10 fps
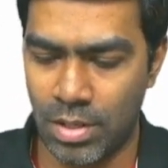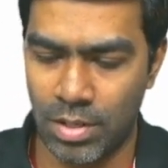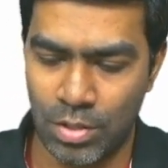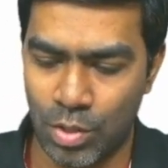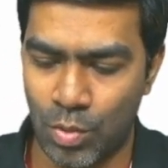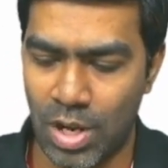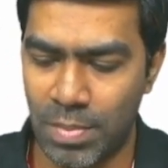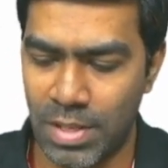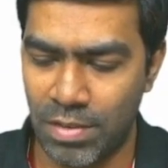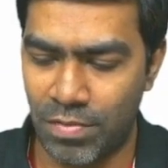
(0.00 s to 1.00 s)
So what will be
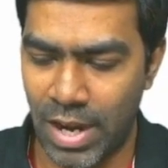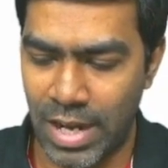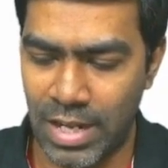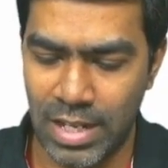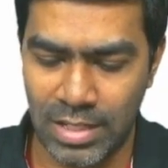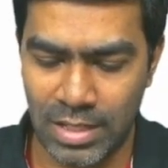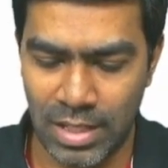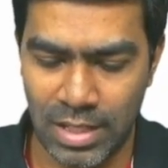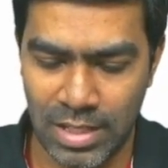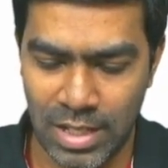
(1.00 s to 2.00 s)
the findings in
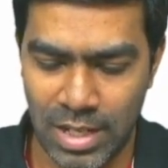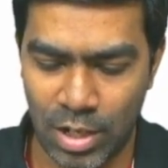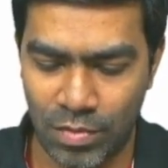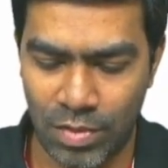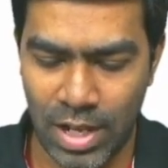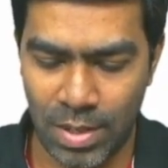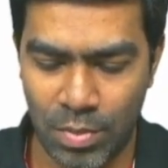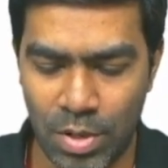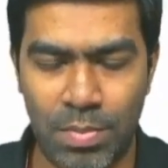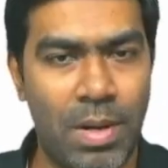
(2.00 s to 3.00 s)
the setting of type
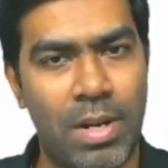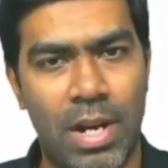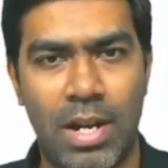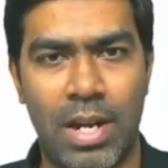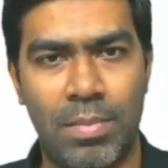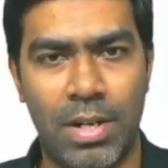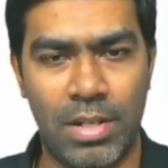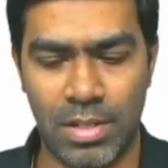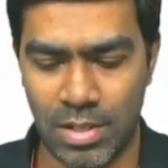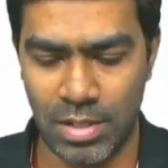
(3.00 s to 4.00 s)
1 pulmonary artery hypertension?